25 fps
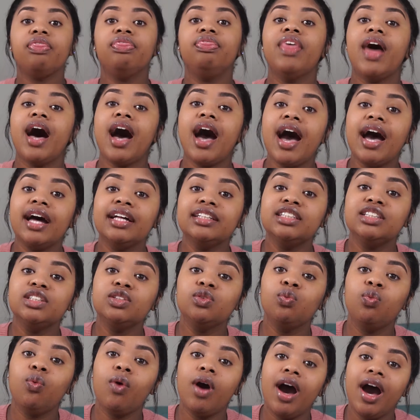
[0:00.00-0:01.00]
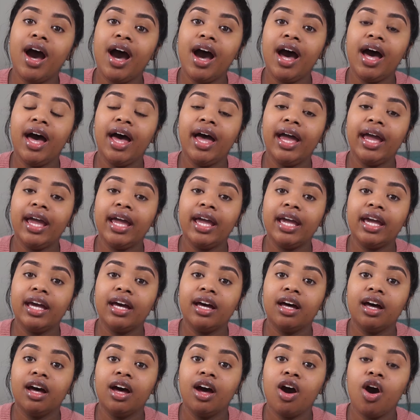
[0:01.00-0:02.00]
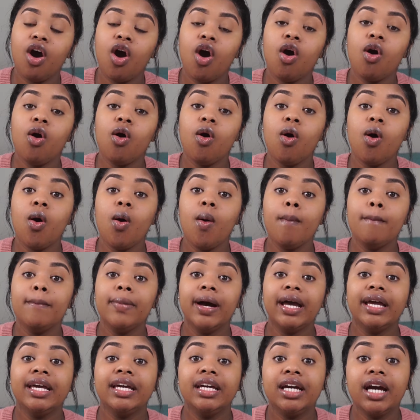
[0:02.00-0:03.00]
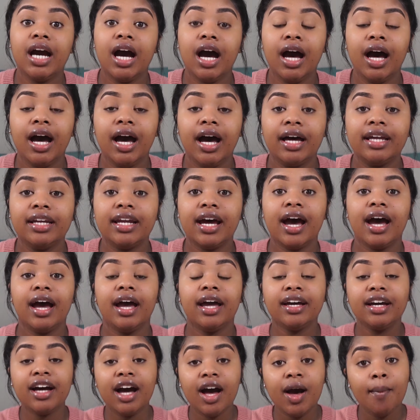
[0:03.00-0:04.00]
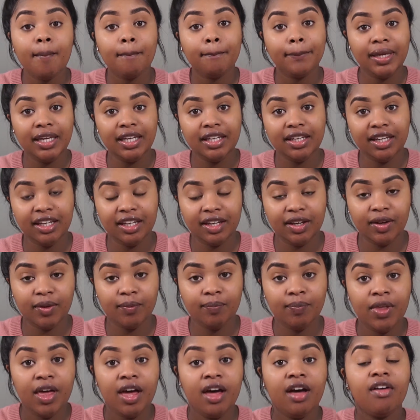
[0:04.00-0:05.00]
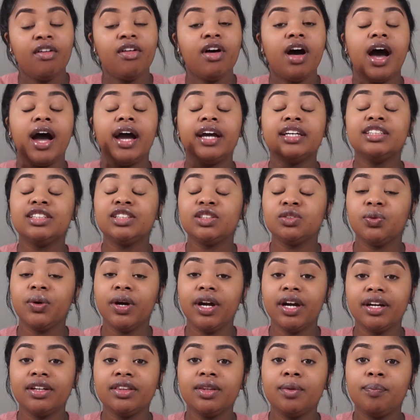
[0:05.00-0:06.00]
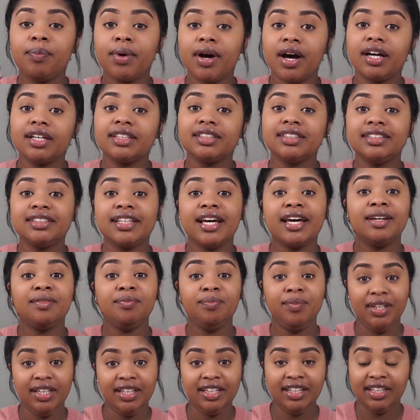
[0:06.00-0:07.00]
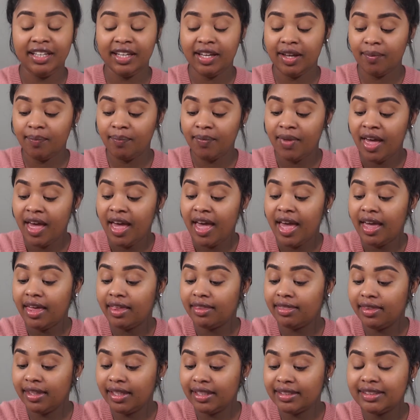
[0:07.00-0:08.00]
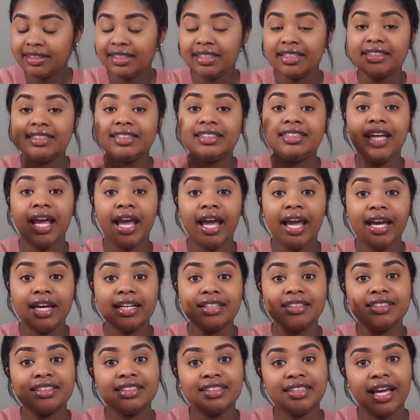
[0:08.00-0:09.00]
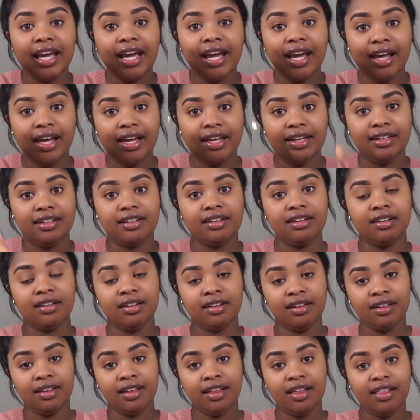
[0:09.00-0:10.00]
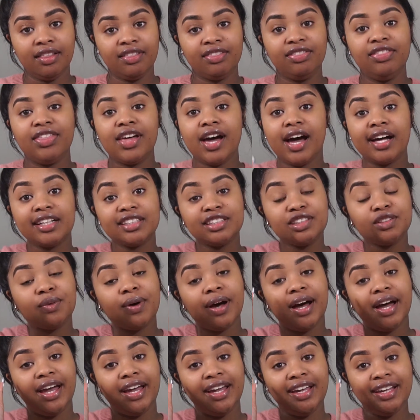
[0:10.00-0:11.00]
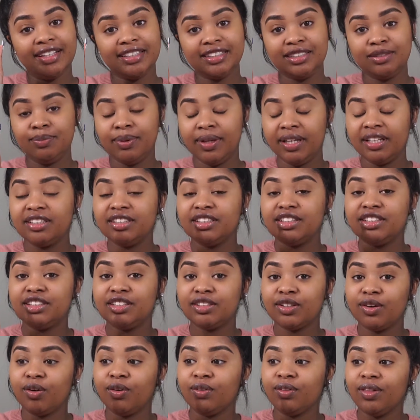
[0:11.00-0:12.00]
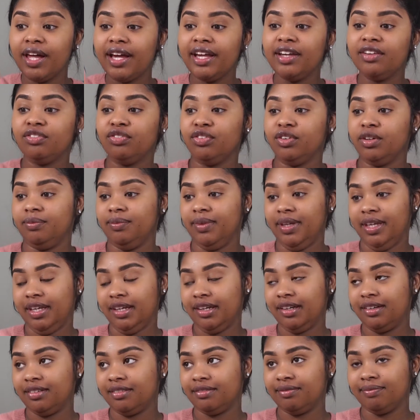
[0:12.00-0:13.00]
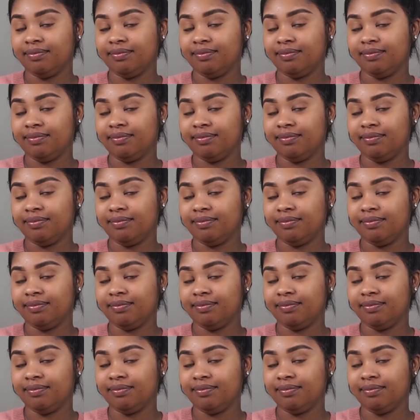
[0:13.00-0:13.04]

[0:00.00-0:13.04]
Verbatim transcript: That's why! Oh my god, I got medium. I swear the box said medium. And this is tan sand. That's why it's been so light for me.